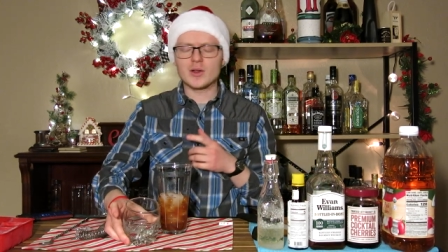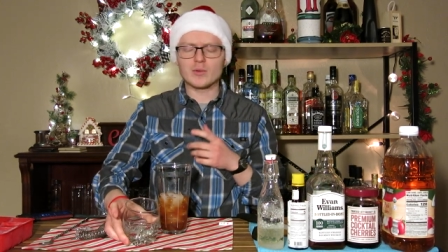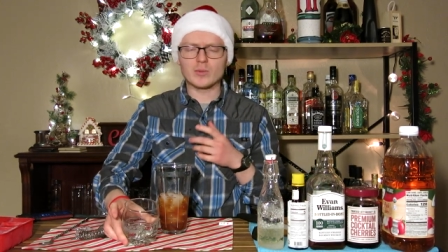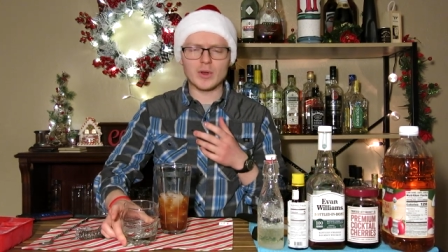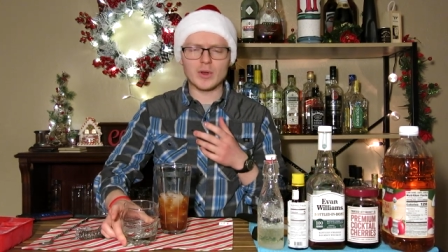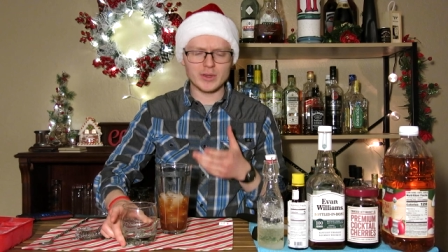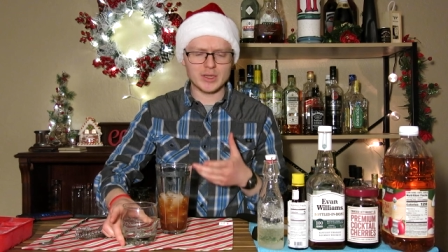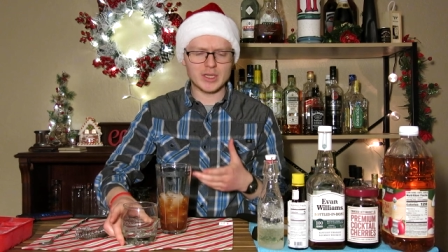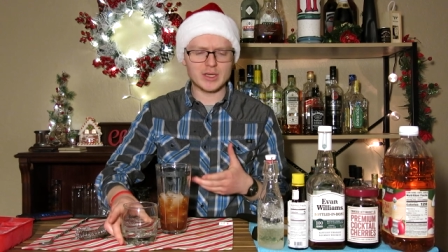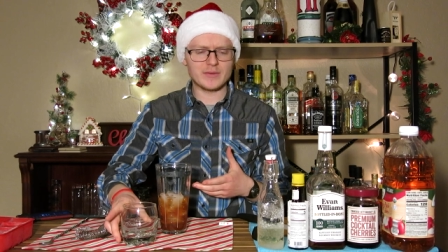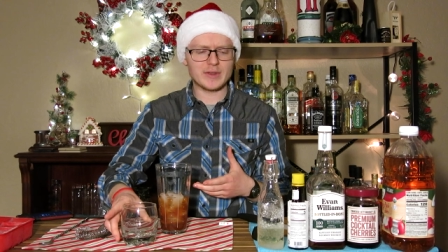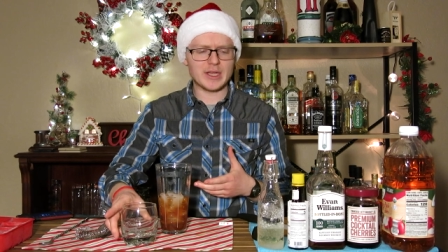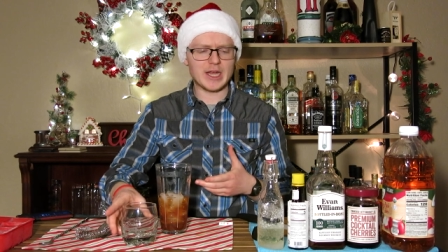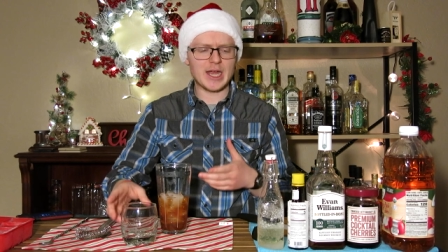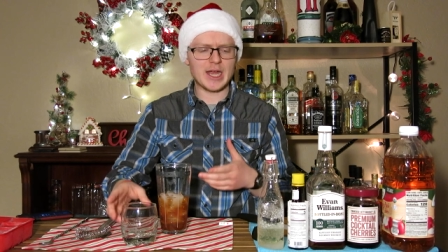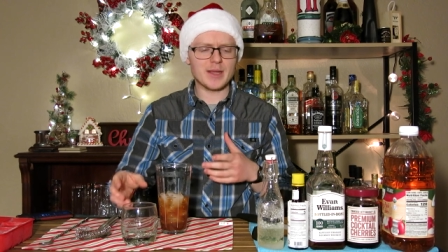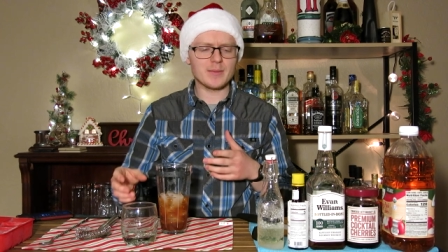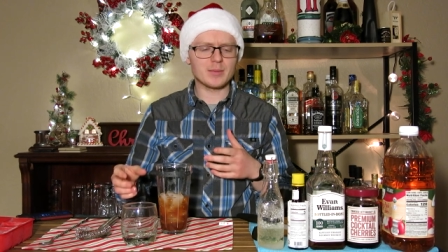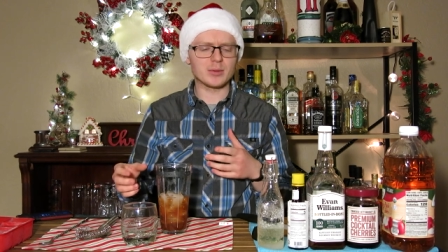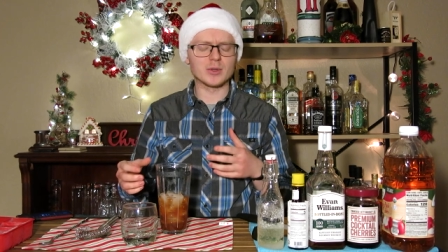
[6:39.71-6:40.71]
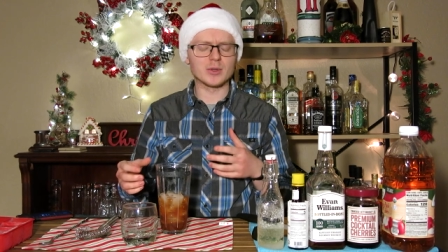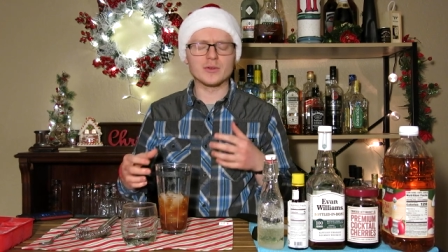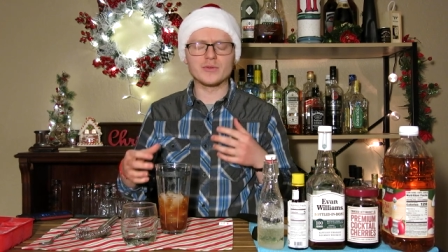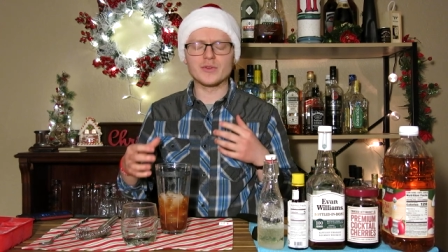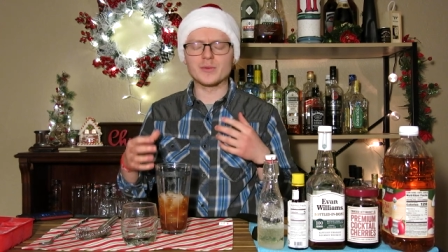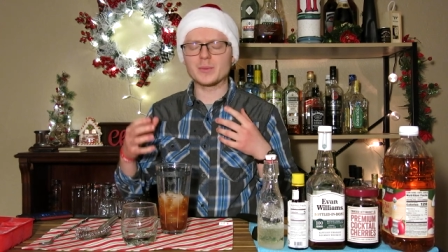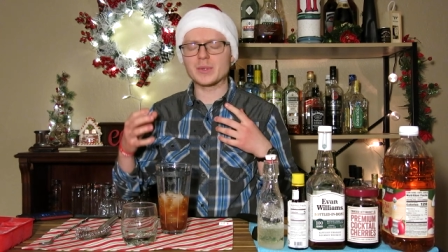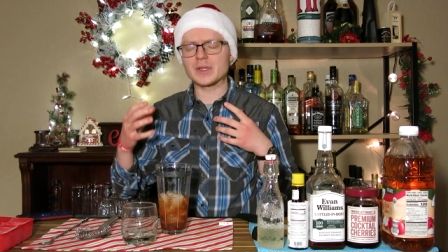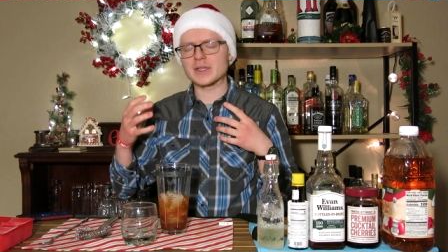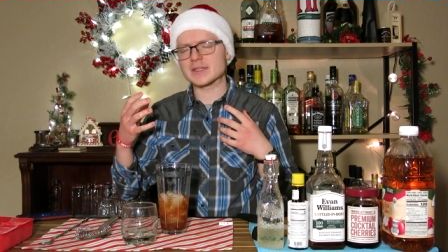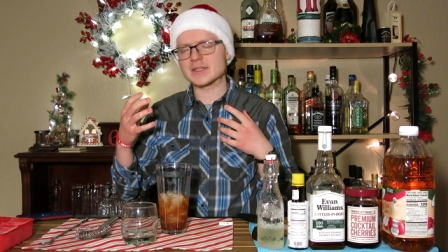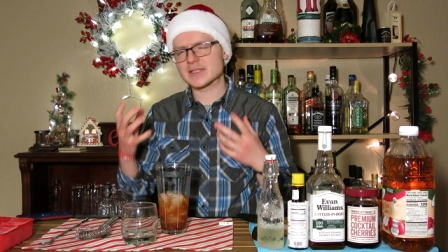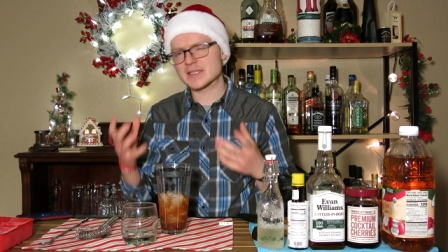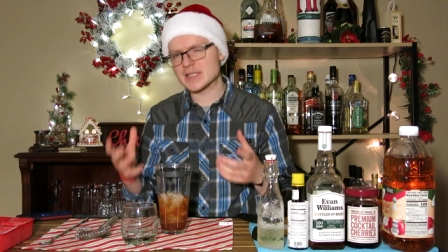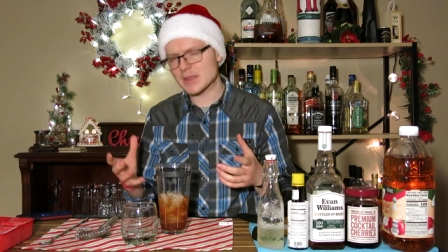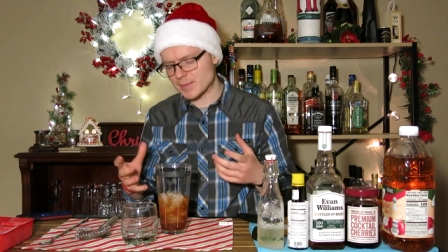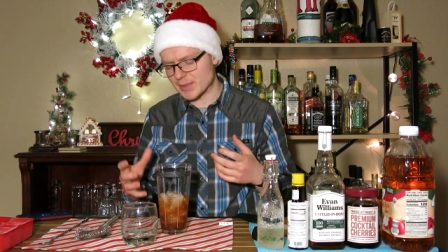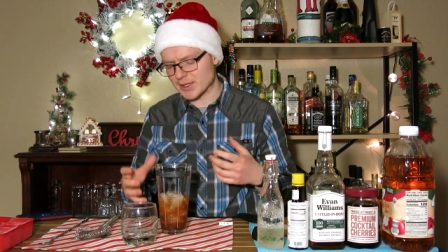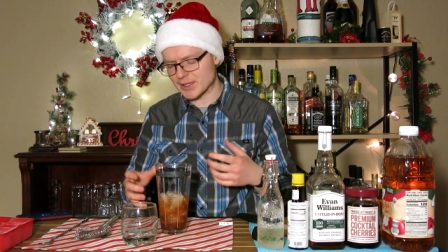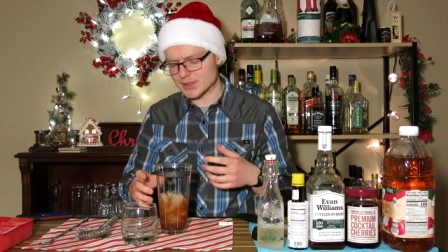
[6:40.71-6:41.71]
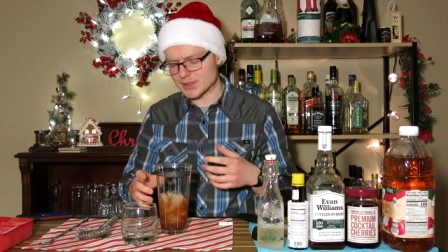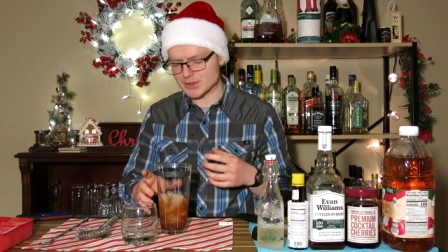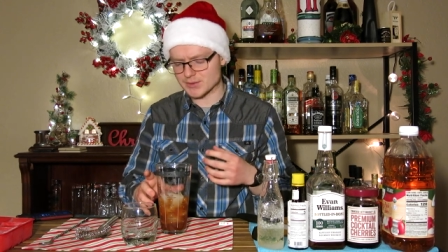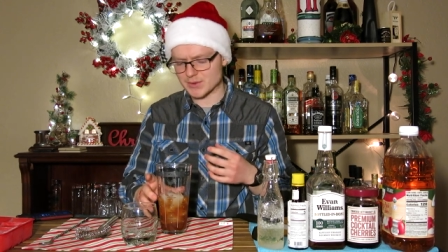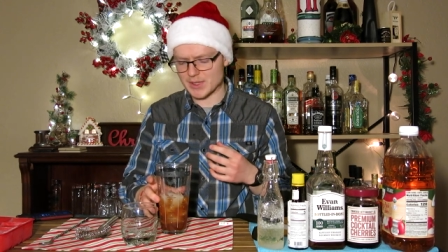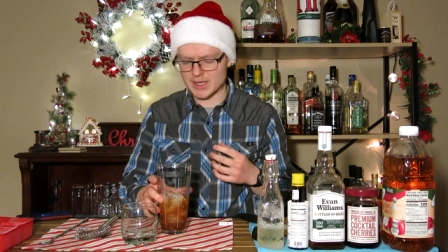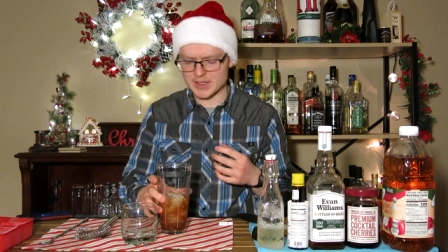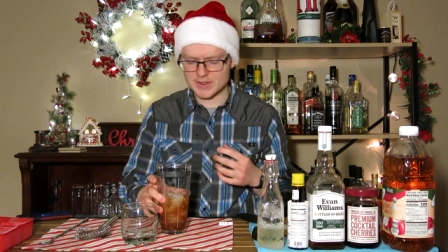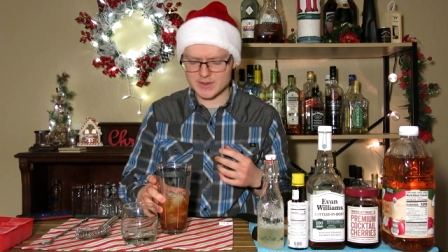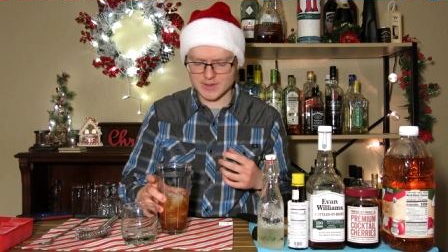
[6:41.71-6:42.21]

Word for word: relatively high proof and be a sipping drink.